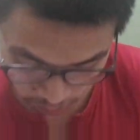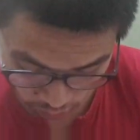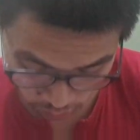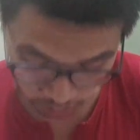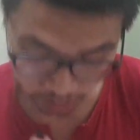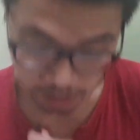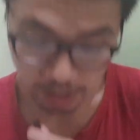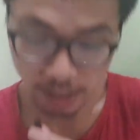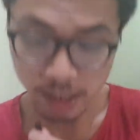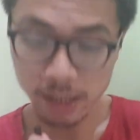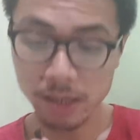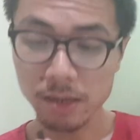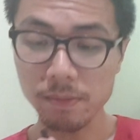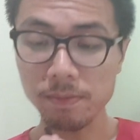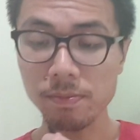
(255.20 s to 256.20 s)

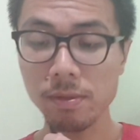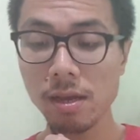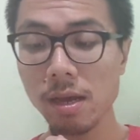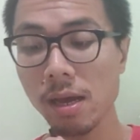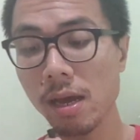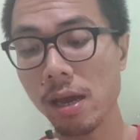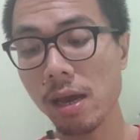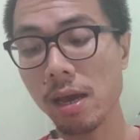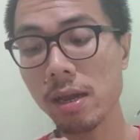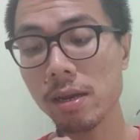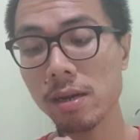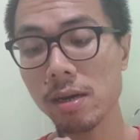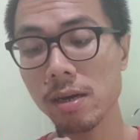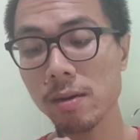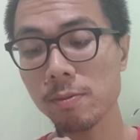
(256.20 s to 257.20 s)
journalism,
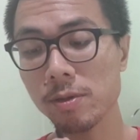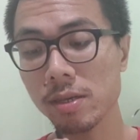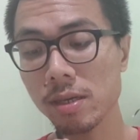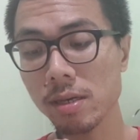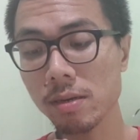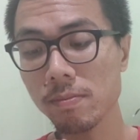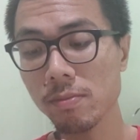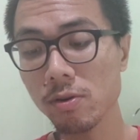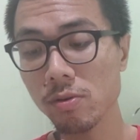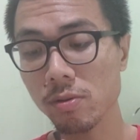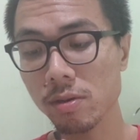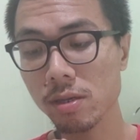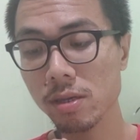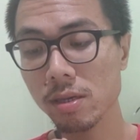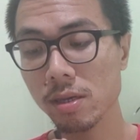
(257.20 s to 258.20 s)
and obscene
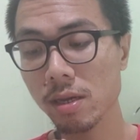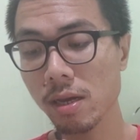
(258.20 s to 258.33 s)
books.